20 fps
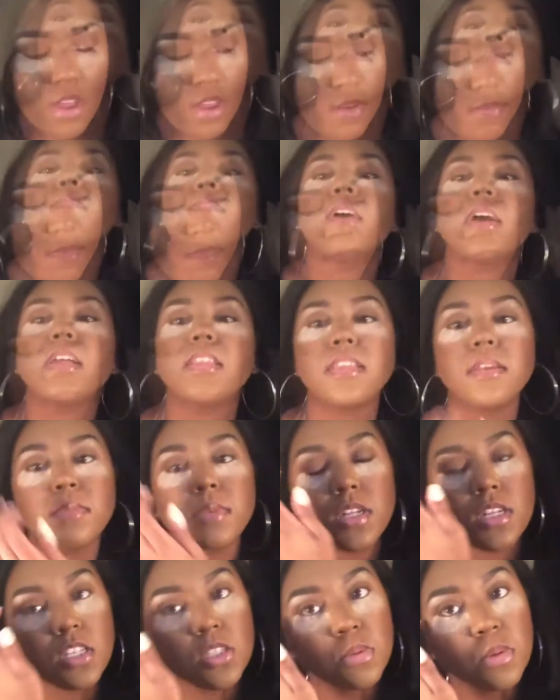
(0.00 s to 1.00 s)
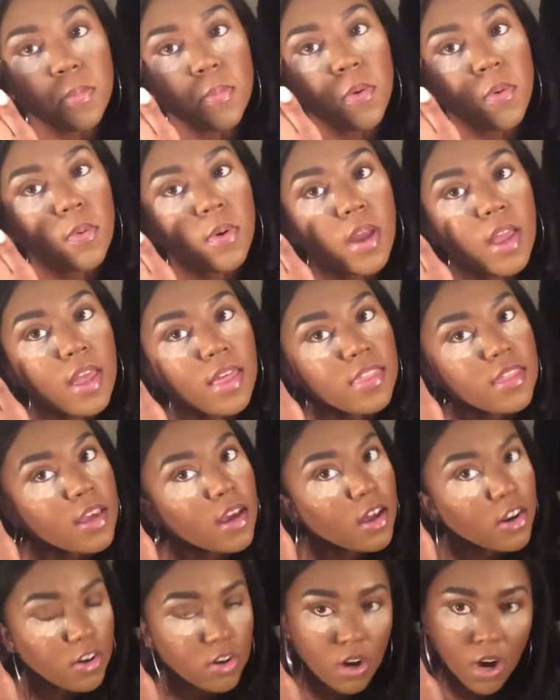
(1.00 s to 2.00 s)
So finally I'm gonna sweep away the
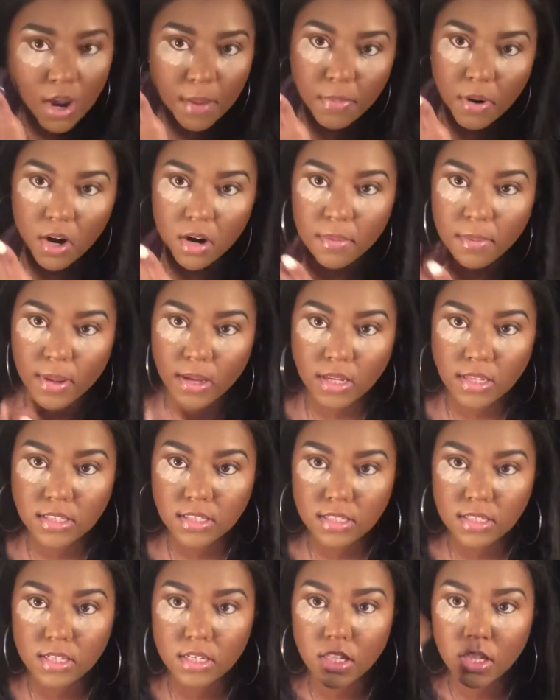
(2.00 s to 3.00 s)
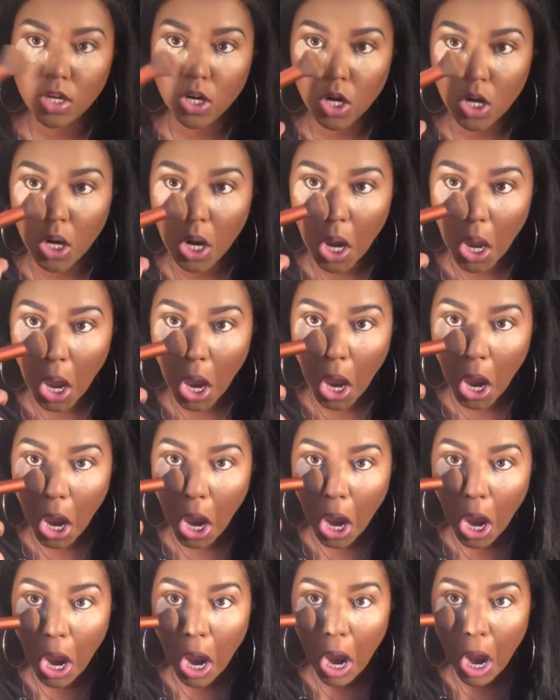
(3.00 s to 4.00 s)
under eye part of my concealer,
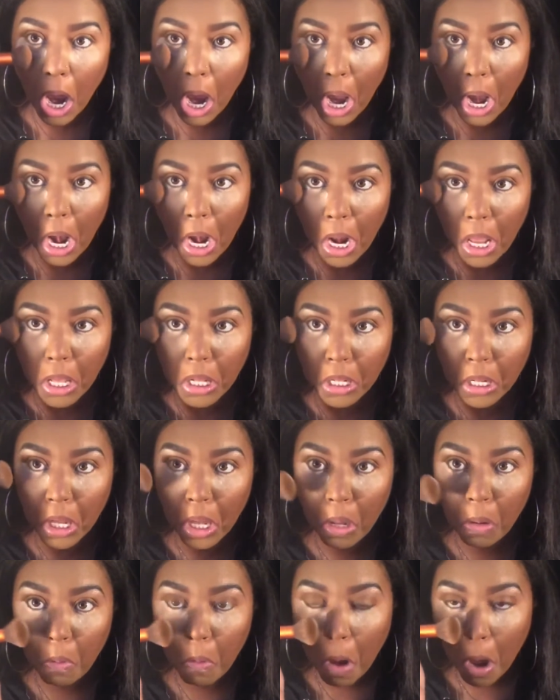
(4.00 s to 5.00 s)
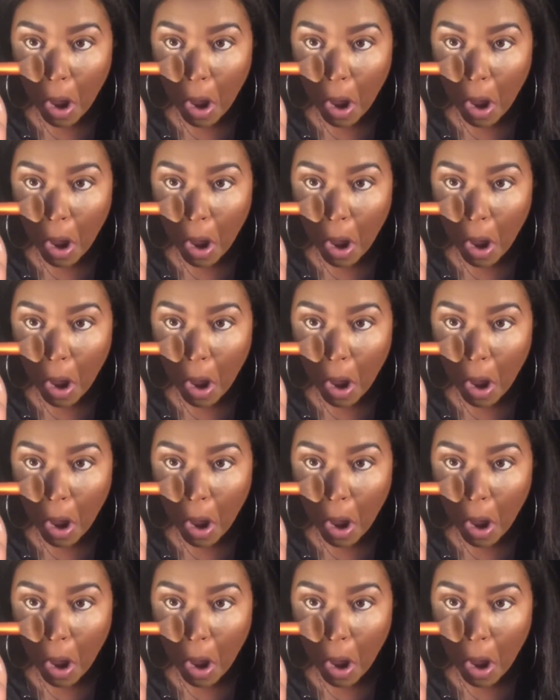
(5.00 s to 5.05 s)
and let's go.